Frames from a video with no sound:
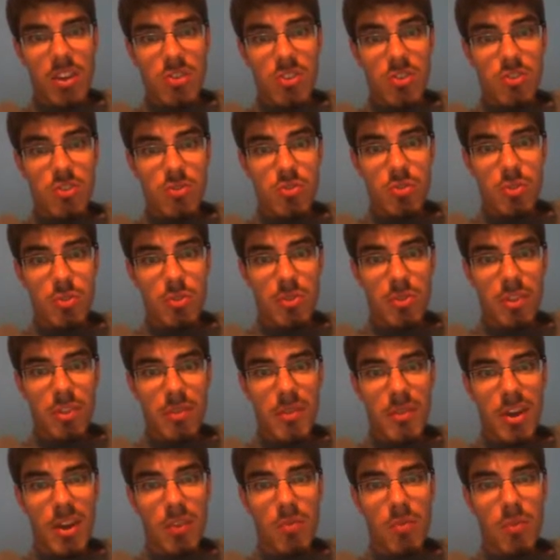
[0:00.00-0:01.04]
control the
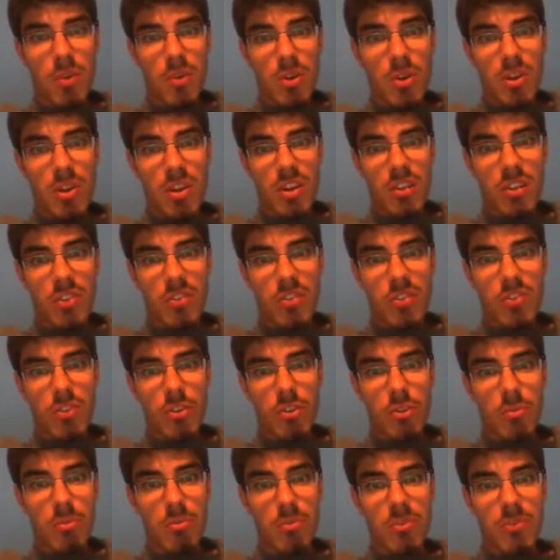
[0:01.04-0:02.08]
amount of water
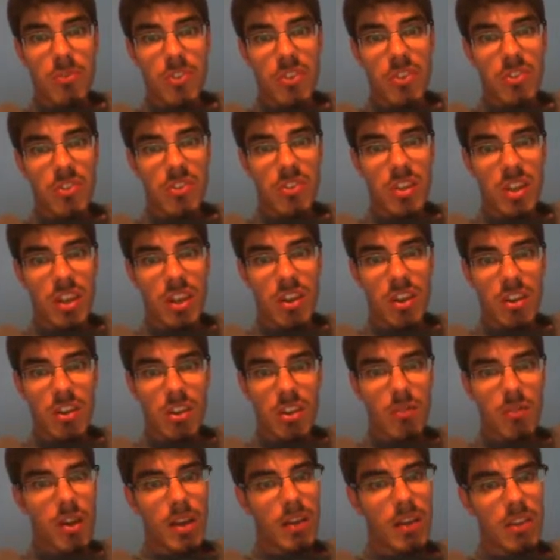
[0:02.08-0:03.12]
consumed for the city
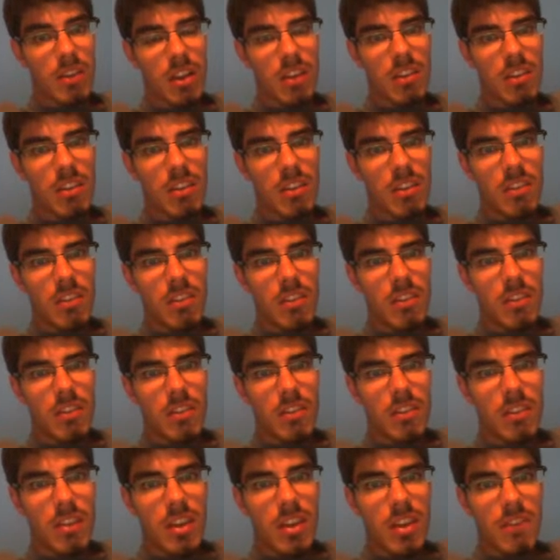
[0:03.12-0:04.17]
around it,
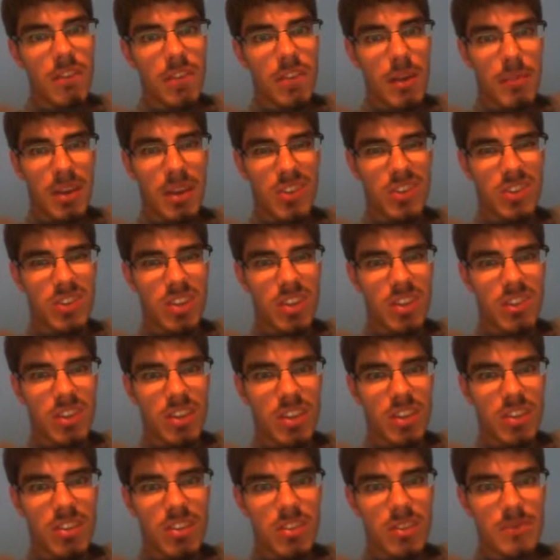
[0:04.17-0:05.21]
if that makes any
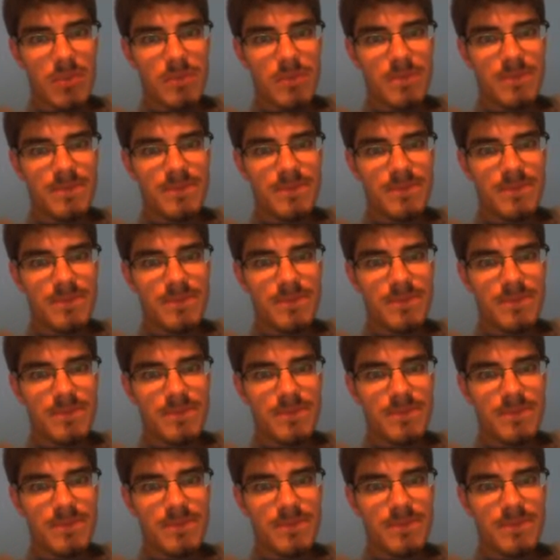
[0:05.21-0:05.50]
sense.